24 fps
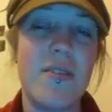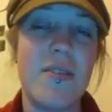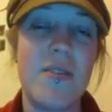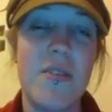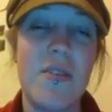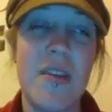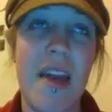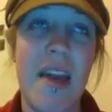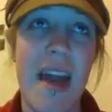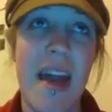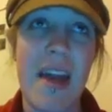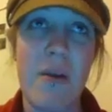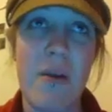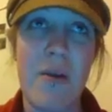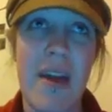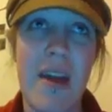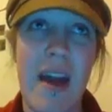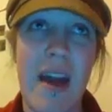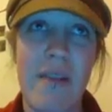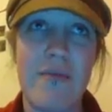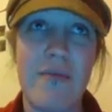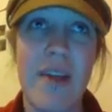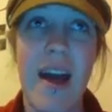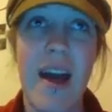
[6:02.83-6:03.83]
into the A we
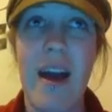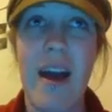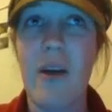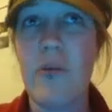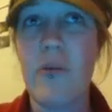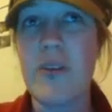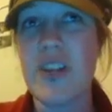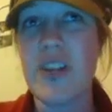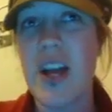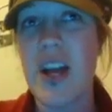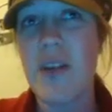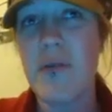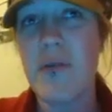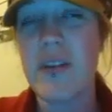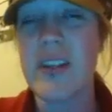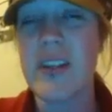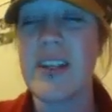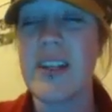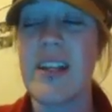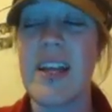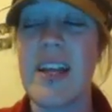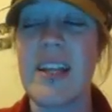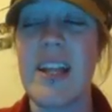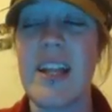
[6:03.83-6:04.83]
have now, which I
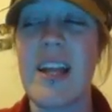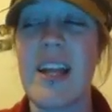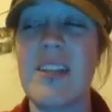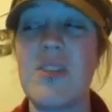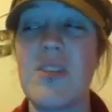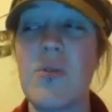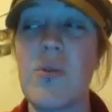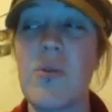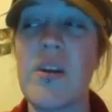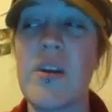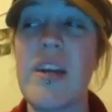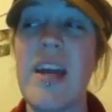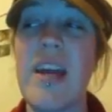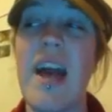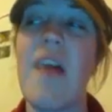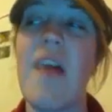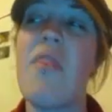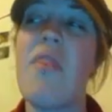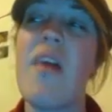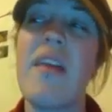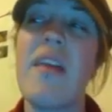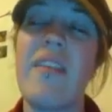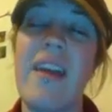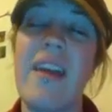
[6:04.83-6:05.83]
really like that story.
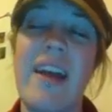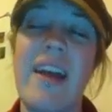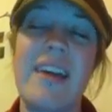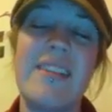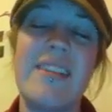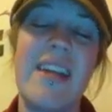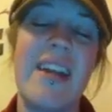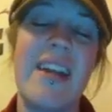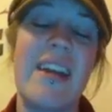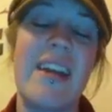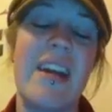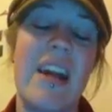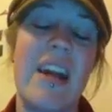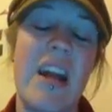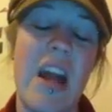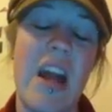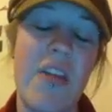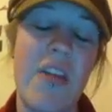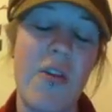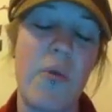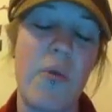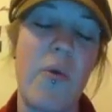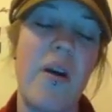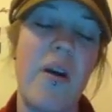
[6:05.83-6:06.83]
And then, like I said in
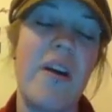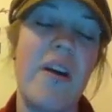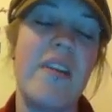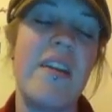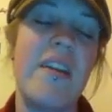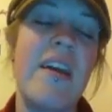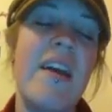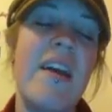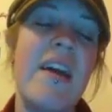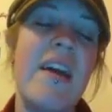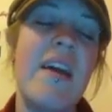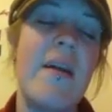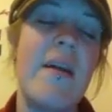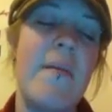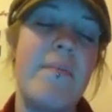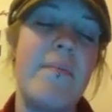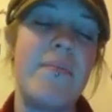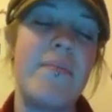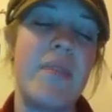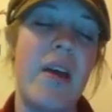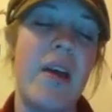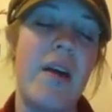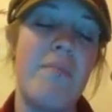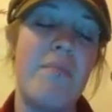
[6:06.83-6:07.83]
another one,
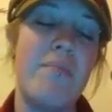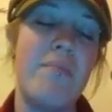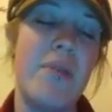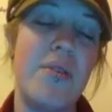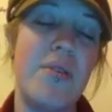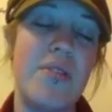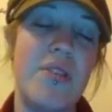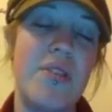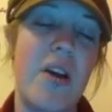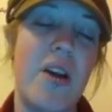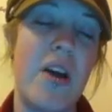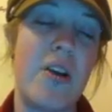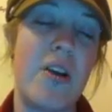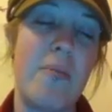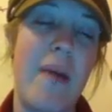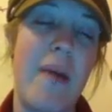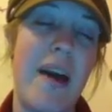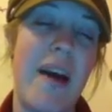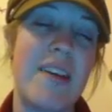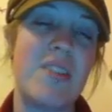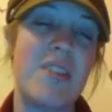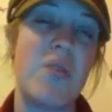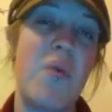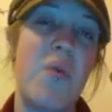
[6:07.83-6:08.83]
um, Bill's daughter
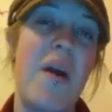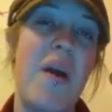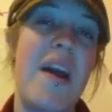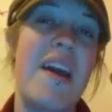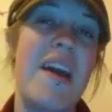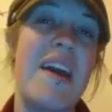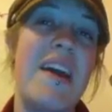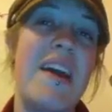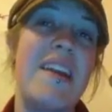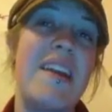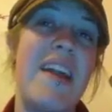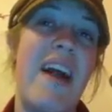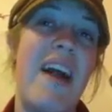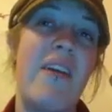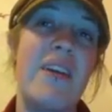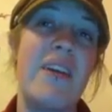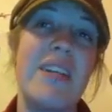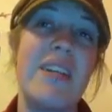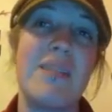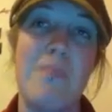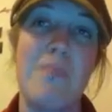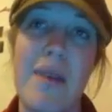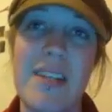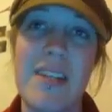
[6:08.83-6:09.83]
passed away, and now
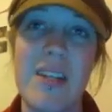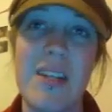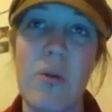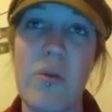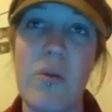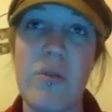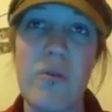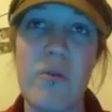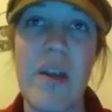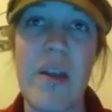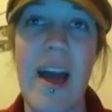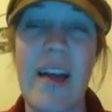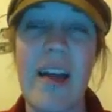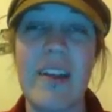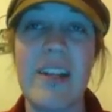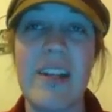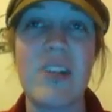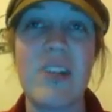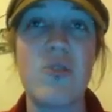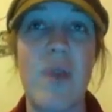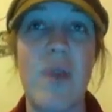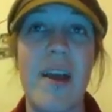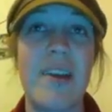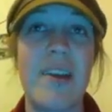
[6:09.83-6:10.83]
he's messing with
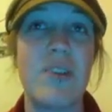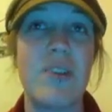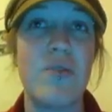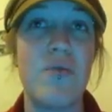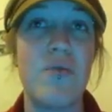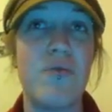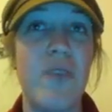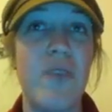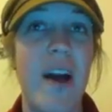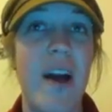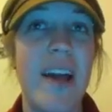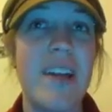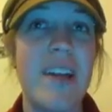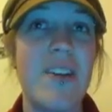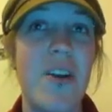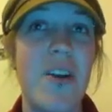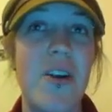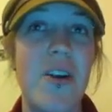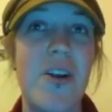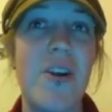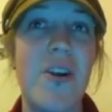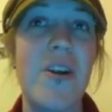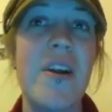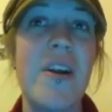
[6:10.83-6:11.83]
reality trying to find
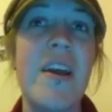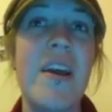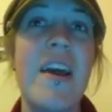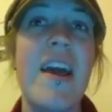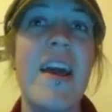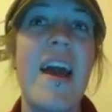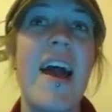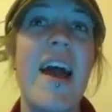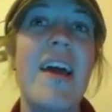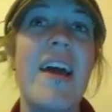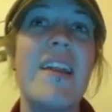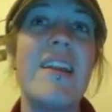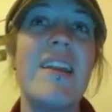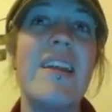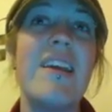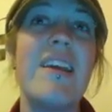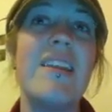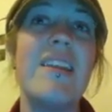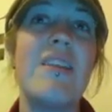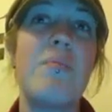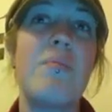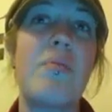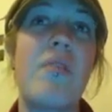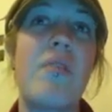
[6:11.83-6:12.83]
her. And
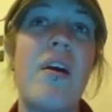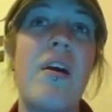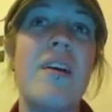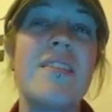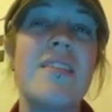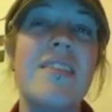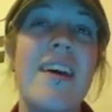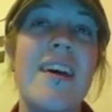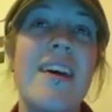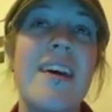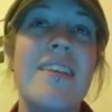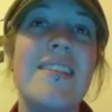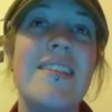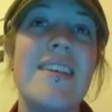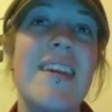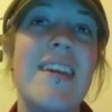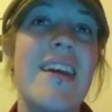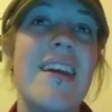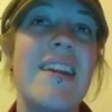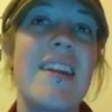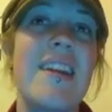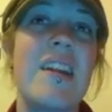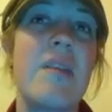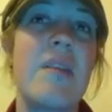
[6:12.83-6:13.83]
in the process,
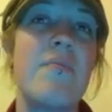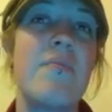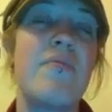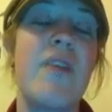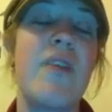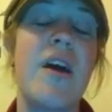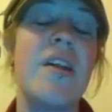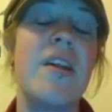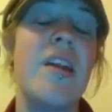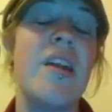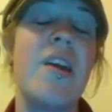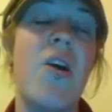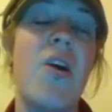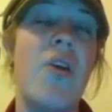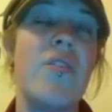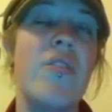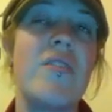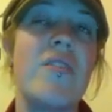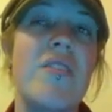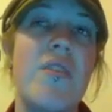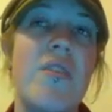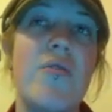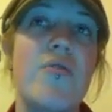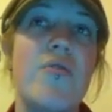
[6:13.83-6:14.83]
he ended up finding all
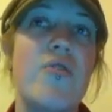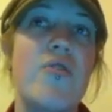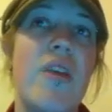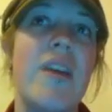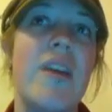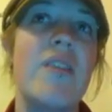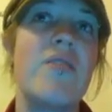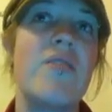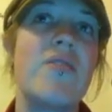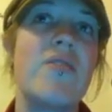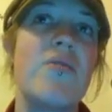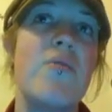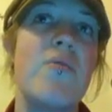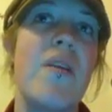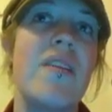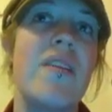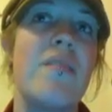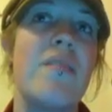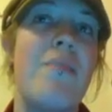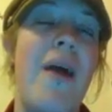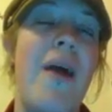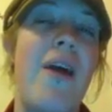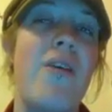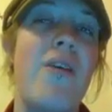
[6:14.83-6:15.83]
these other trainers who had
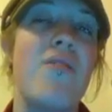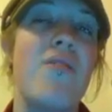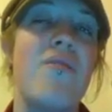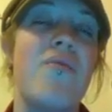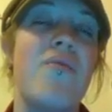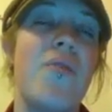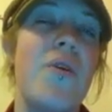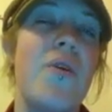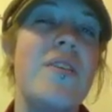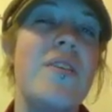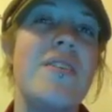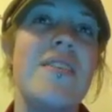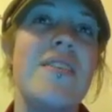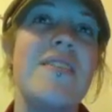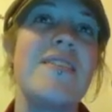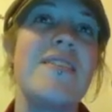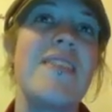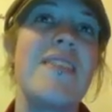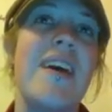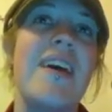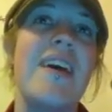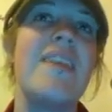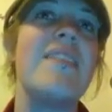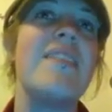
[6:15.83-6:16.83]
the power of the
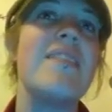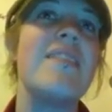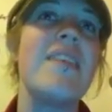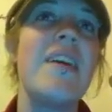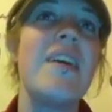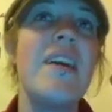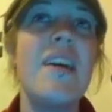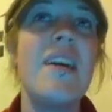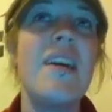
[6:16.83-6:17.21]
voices, and